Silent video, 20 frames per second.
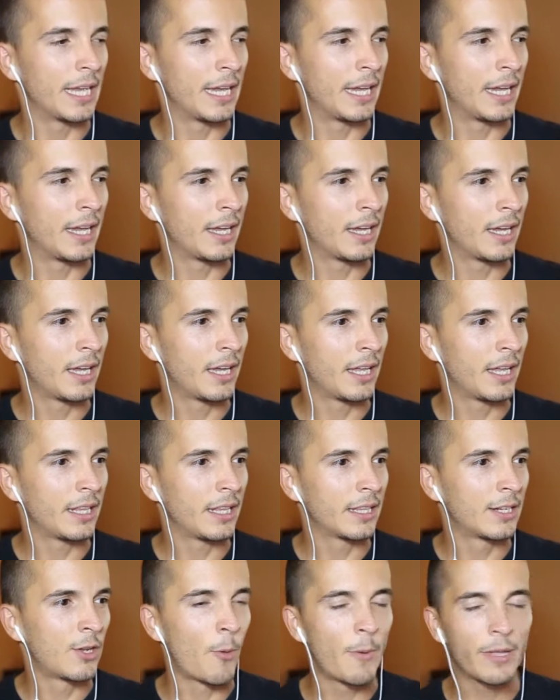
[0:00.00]

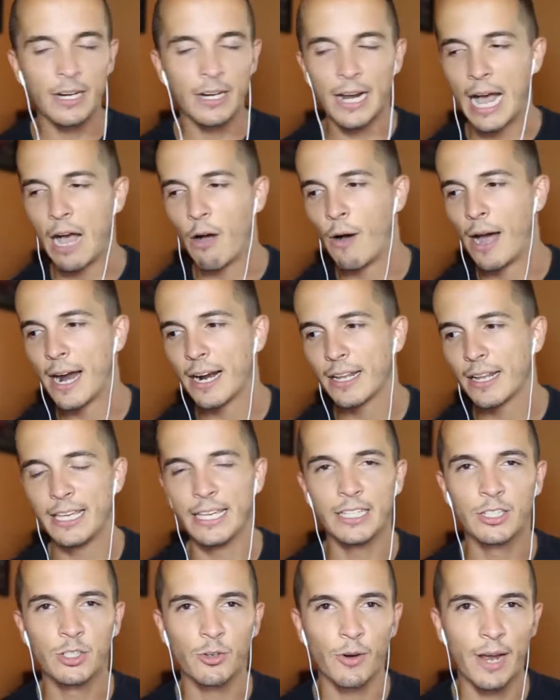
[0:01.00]
And no matter how hard
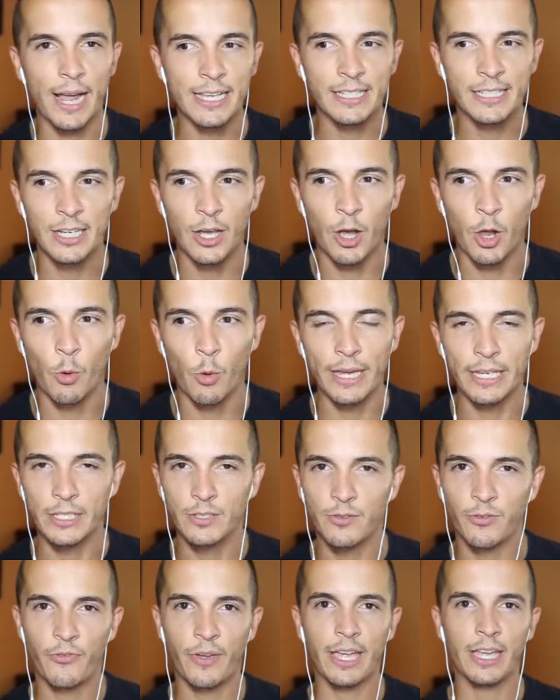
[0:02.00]
he tries, he
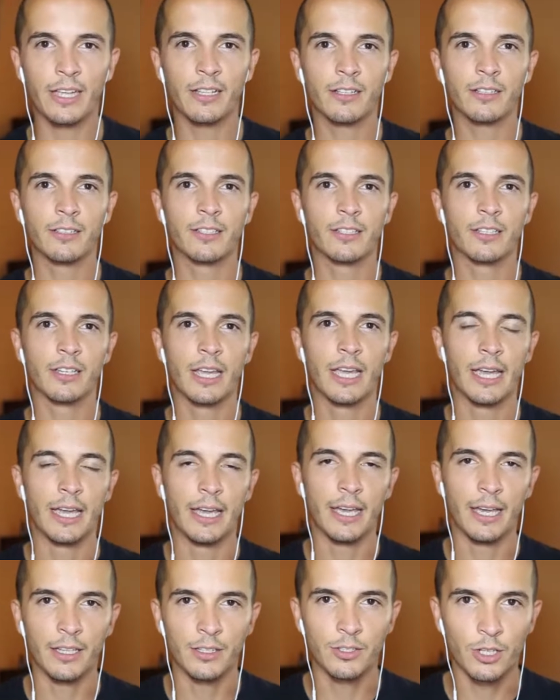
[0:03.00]
always fails,
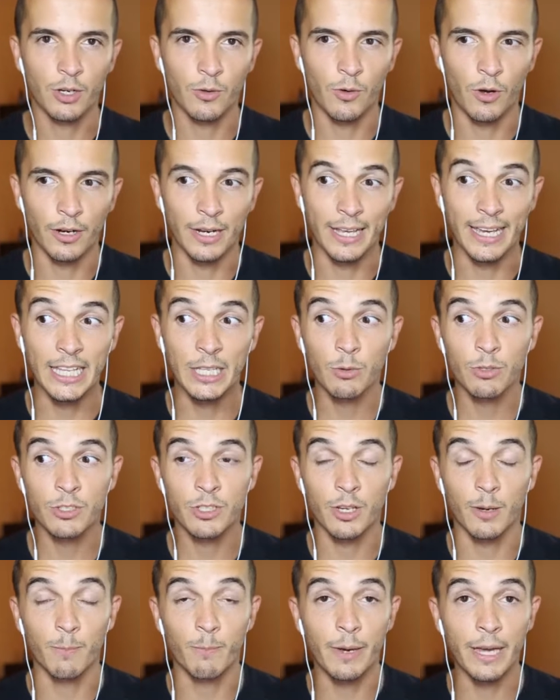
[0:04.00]
and so on. It
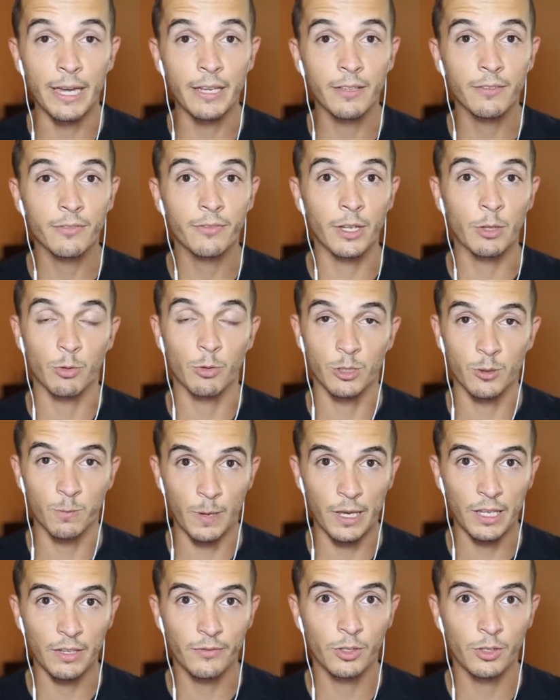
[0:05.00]
was
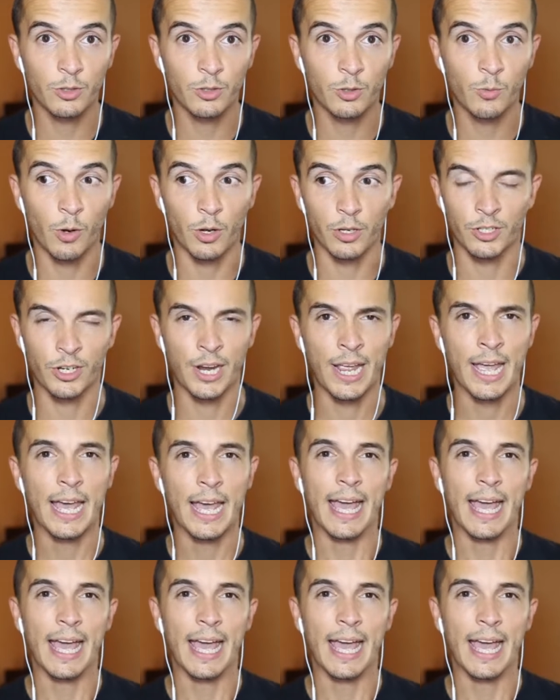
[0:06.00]
painful to watch.